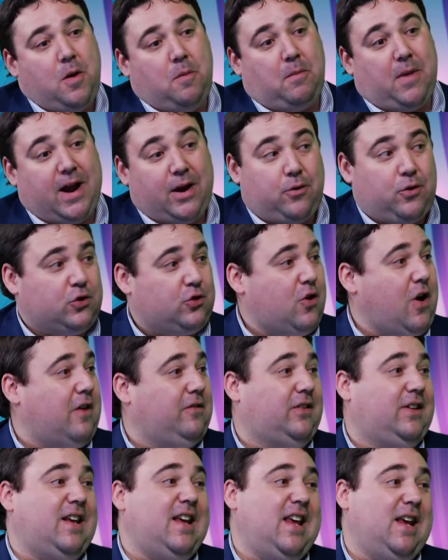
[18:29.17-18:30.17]
Microsoft
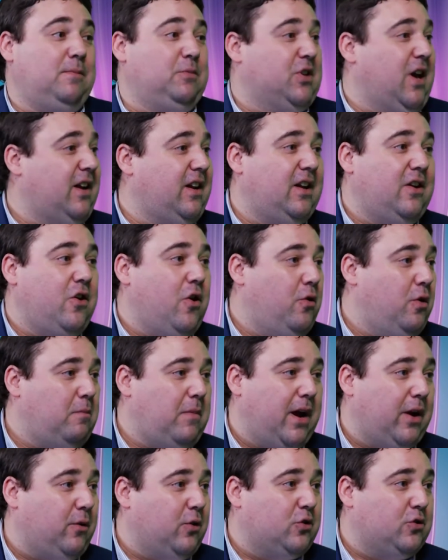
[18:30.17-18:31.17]
Teams. I didn't know what
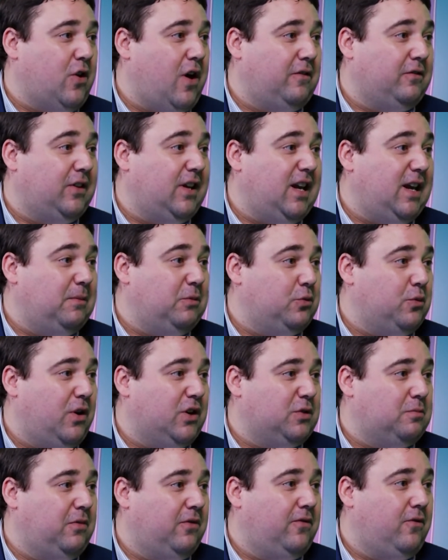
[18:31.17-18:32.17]
Microsoft Teams
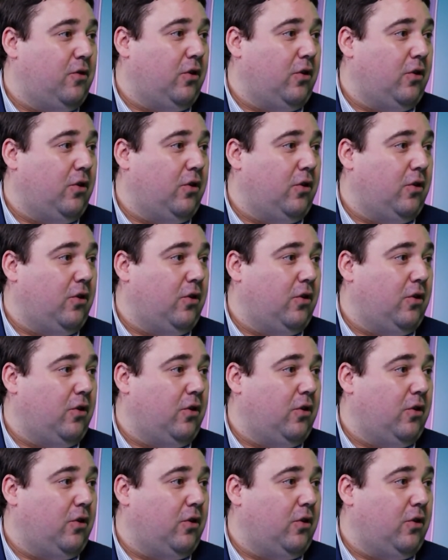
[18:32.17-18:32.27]
was before